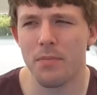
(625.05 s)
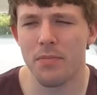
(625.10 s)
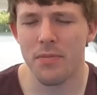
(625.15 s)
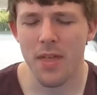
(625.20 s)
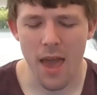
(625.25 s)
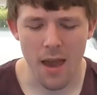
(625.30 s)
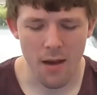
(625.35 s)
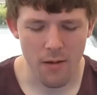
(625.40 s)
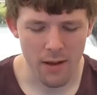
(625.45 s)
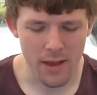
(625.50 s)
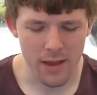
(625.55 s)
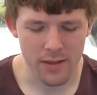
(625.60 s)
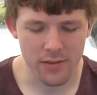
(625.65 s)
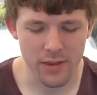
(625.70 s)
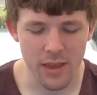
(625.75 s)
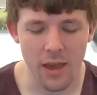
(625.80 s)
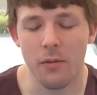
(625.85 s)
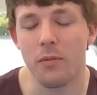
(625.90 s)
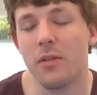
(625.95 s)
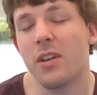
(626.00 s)
there
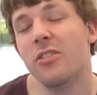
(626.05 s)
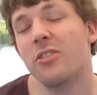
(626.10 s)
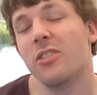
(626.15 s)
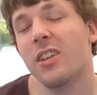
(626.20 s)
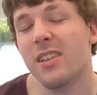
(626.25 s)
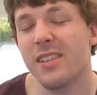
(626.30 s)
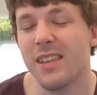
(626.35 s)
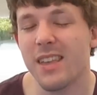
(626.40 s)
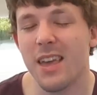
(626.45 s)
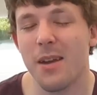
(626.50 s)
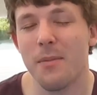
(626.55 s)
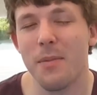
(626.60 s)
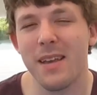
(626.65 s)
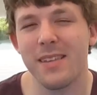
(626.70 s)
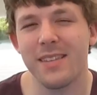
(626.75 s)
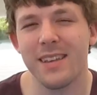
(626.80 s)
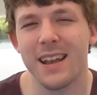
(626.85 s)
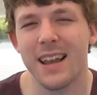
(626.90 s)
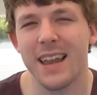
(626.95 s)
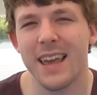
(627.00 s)
is, you know,
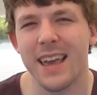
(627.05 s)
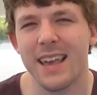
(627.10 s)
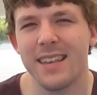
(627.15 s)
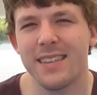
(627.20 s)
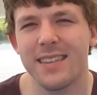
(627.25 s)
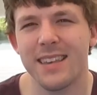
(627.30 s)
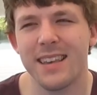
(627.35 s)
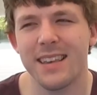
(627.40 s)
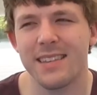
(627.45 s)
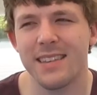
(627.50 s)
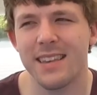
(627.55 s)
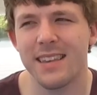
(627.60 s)
basically it's